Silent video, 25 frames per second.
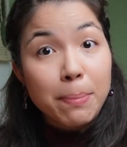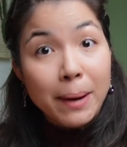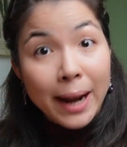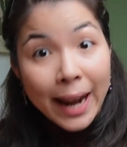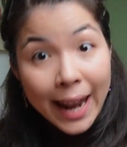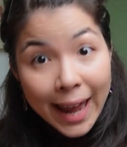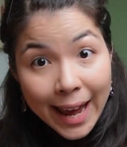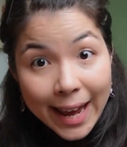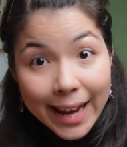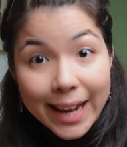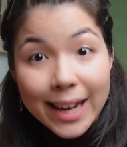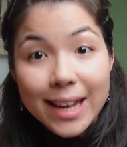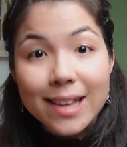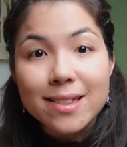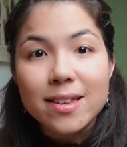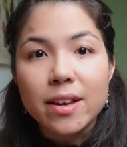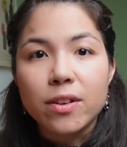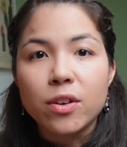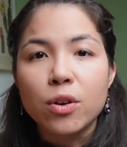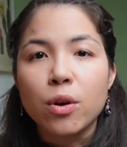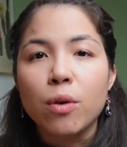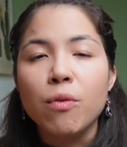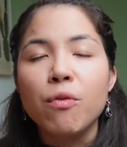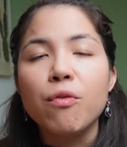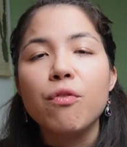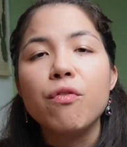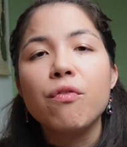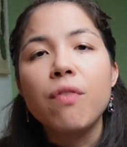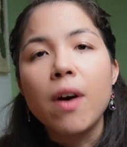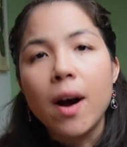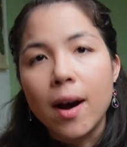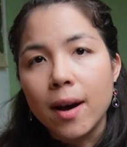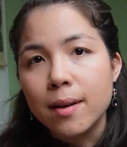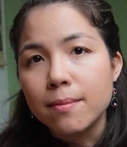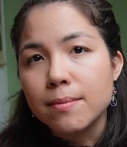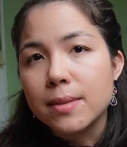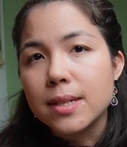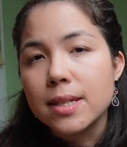play that
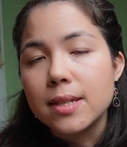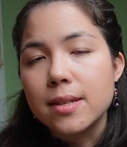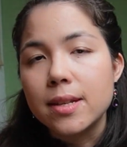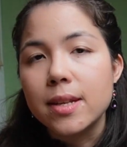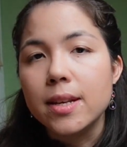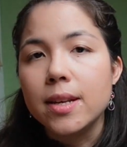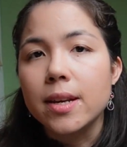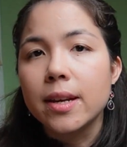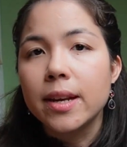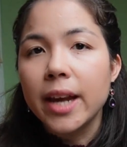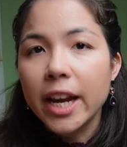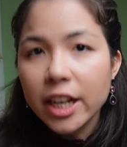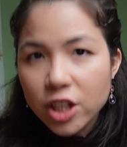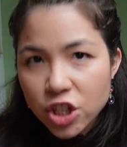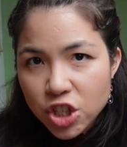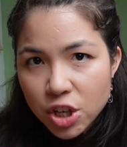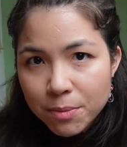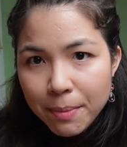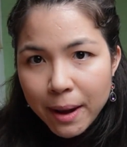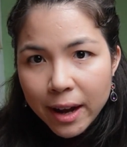confirms the geisha